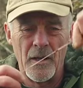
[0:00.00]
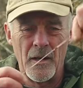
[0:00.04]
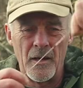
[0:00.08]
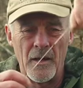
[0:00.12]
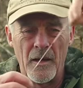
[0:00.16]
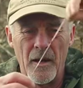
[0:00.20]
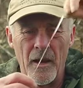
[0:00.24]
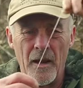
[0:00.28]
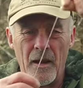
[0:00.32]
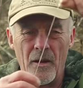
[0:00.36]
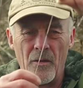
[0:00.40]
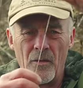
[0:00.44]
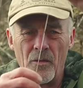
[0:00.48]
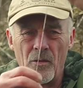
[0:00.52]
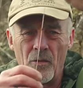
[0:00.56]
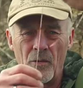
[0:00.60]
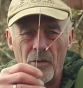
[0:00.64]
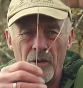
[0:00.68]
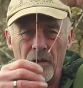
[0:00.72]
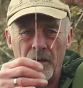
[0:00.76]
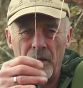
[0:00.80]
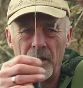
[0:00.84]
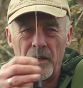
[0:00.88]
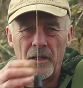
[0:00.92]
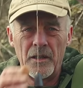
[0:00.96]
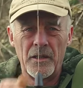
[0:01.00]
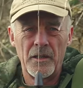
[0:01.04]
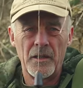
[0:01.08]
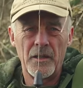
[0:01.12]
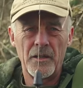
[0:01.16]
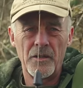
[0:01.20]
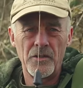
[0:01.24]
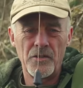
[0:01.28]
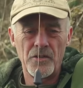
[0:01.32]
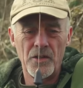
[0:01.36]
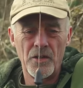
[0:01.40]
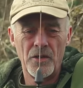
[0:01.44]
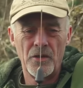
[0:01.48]
and now all you need
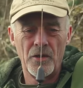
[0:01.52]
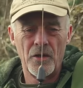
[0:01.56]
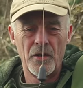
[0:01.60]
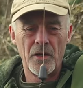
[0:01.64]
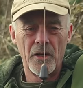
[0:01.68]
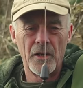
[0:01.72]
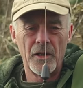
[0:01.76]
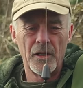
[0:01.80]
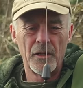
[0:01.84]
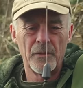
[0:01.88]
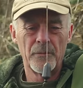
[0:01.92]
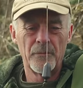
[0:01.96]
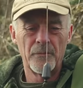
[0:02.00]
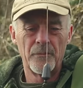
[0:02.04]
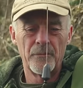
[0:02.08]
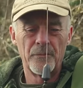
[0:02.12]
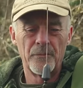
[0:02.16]
is your hook link.